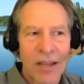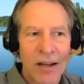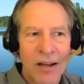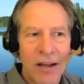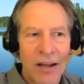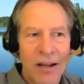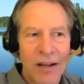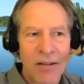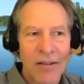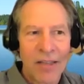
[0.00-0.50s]

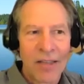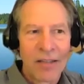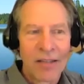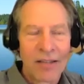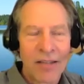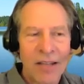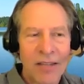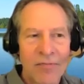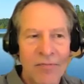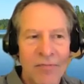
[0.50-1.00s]
uh,
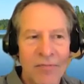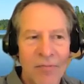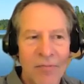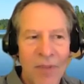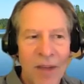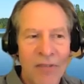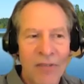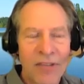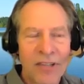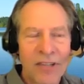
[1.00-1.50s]
it, it,
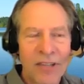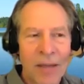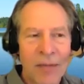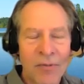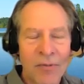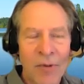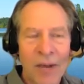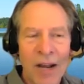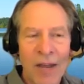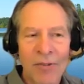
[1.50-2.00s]

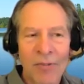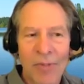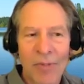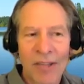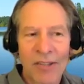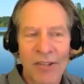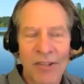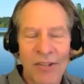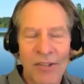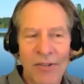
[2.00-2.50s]
oftentimes when I was
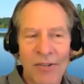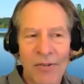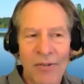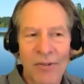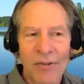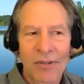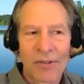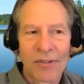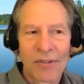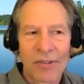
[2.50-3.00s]
placing
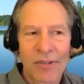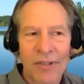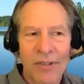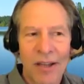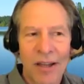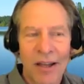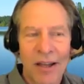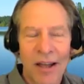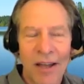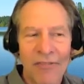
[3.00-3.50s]
students,
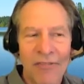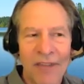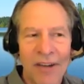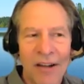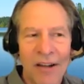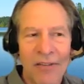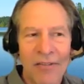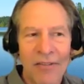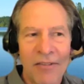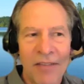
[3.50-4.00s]
I, I
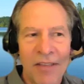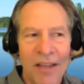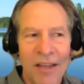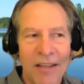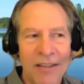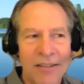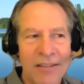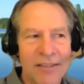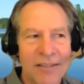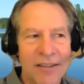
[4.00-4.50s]
found
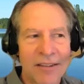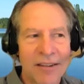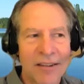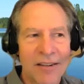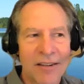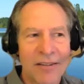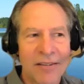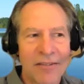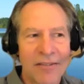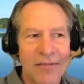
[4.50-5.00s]
that
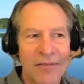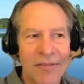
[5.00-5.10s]
uh,